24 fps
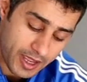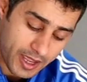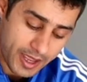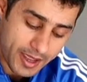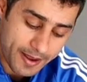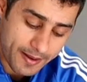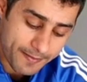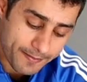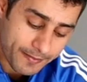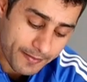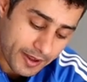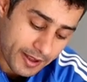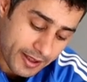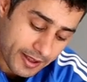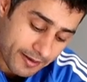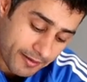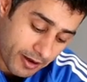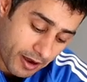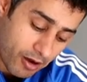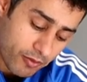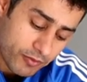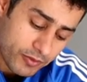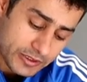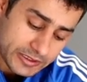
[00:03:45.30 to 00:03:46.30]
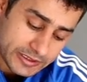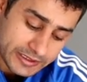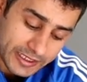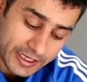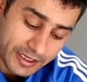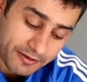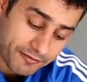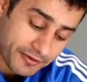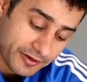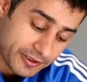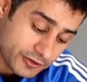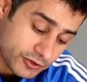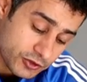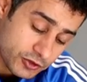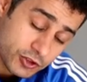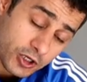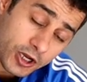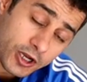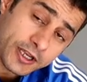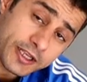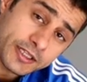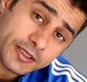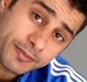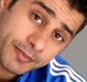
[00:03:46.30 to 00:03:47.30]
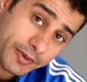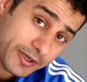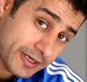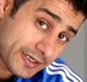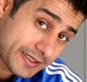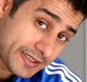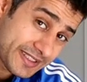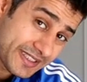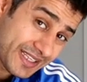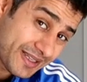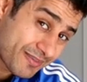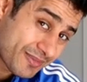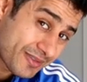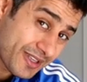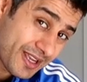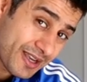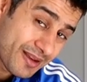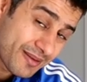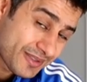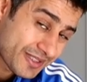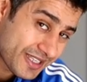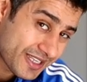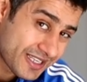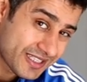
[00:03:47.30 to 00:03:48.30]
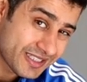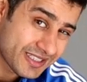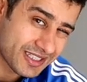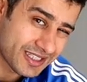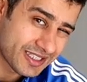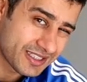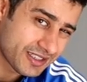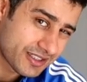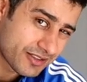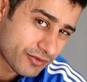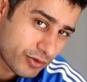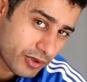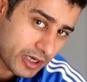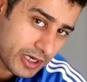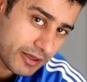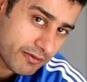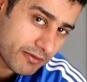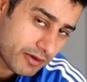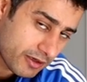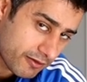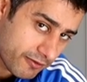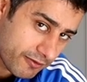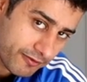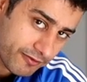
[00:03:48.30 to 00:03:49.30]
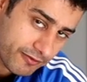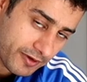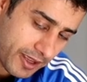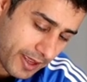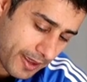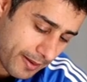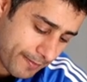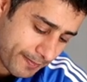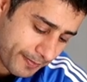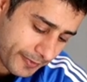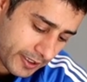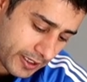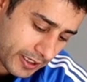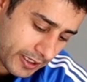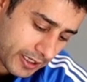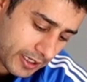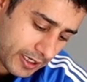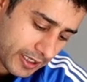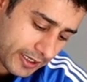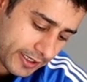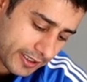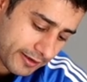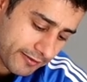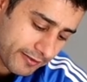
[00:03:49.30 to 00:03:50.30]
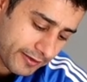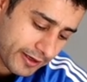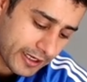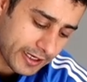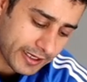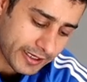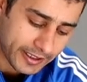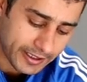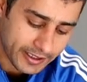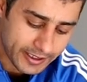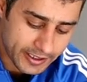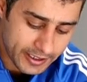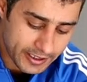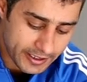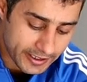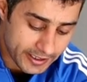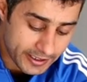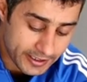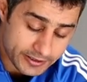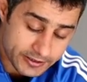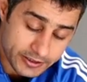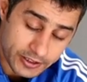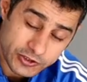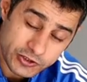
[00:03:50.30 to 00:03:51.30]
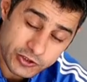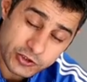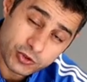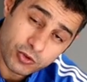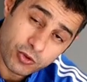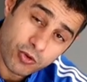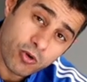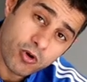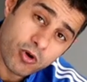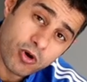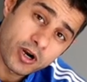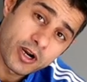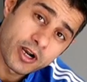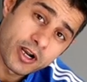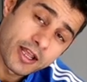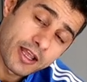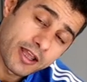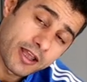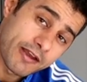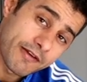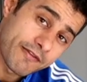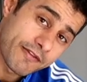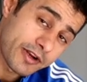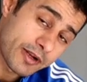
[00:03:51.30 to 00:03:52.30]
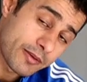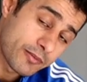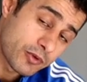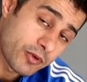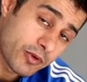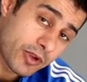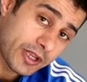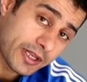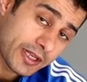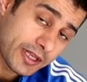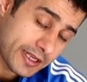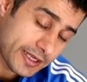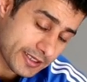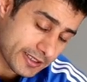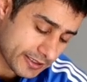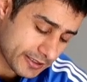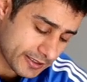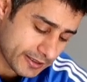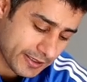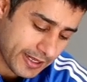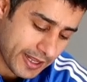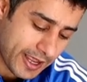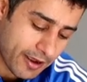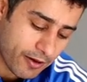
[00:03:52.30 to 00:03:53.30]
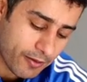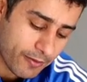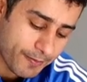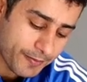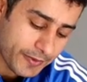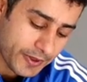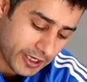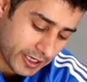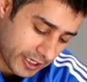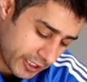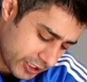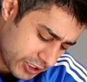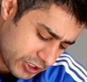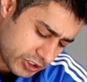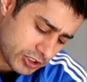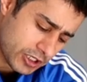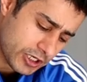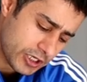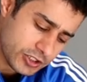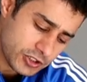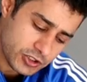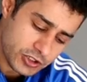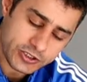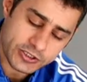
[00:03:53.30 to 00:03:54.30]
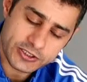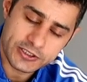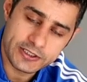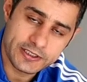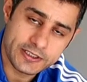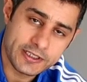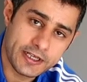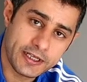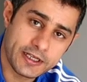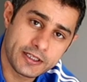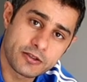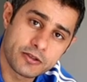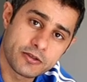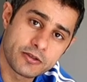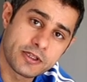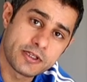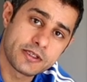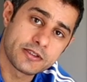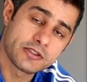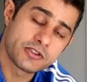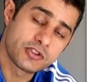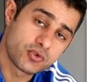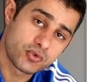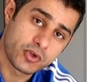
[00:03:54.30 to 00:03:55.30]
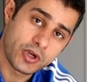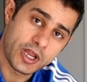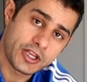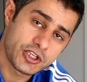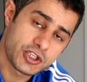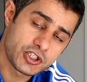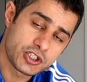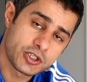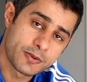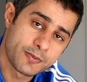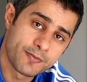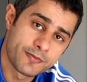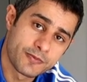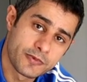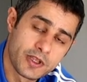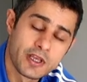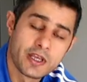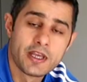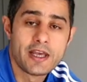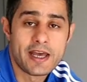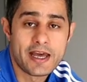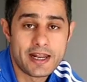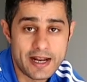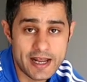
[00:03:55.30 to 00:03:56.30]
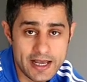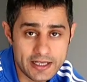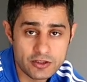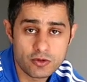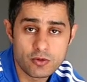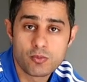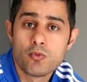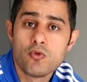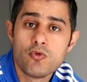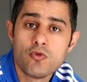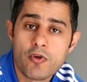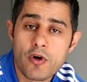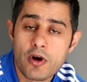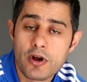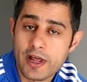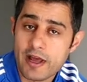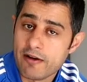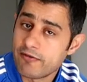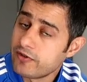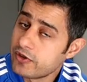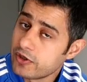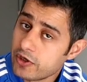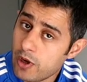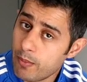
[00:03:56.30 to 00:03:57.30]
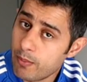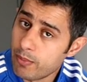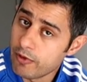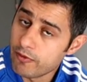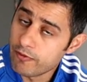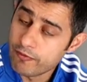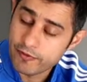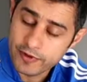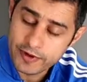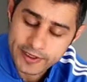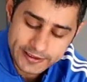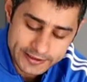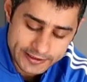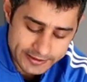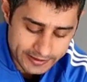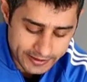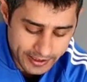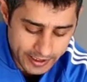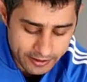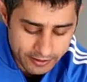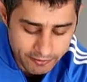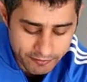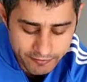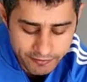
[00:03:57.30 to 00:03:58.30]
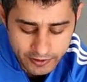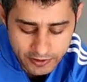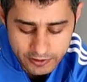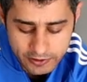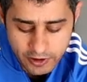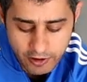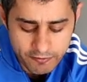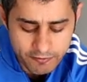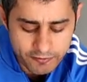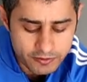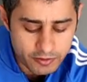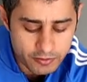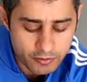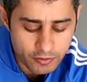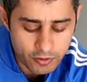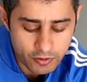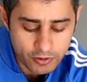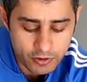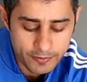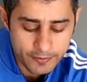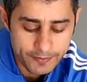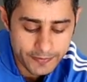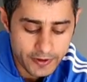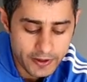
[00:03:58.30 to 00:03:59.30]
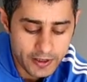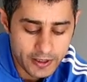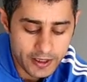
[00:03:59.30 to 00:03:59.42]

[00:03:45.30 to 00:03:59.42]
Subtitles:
Obviously it feels tight, but at the same time is a relieving kind of like feeling. It's not sore when I'm doing this. Now, initially just stick to the stretch, and as you move on after a couple of weeks and you feel comfortable,